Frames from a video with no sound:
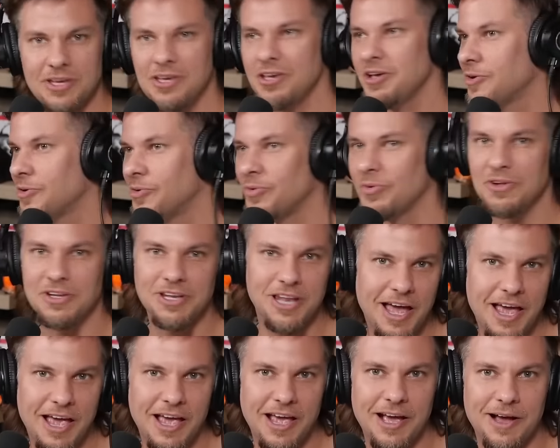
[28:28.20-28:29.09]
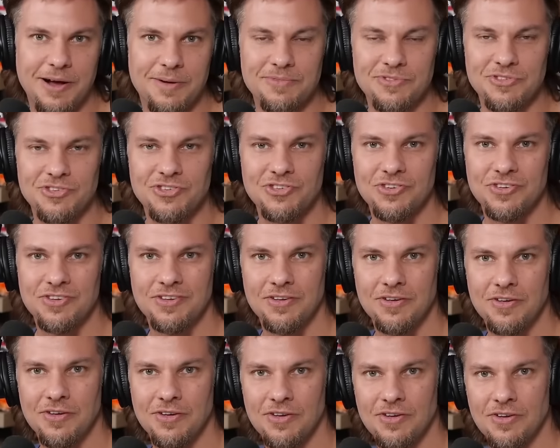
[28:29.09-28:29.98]
kill lambs.
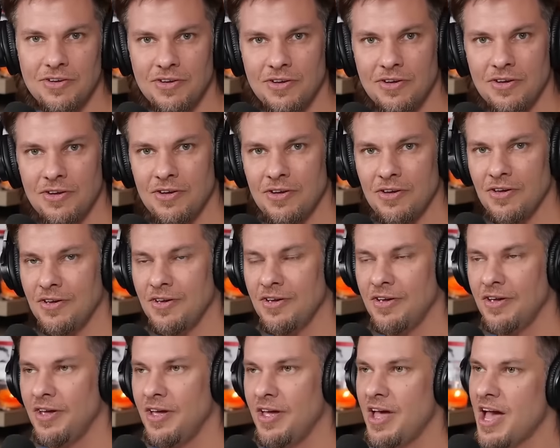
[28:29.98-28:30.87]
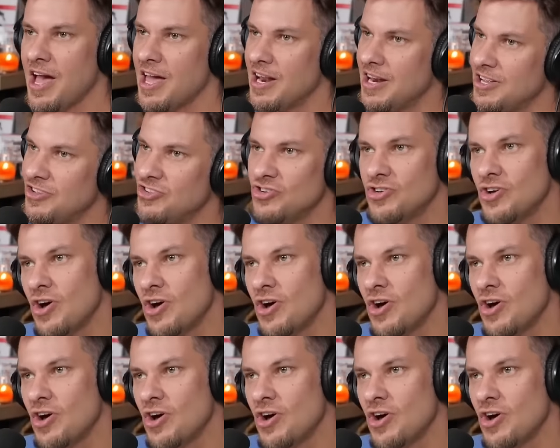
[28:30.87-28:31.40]
And then you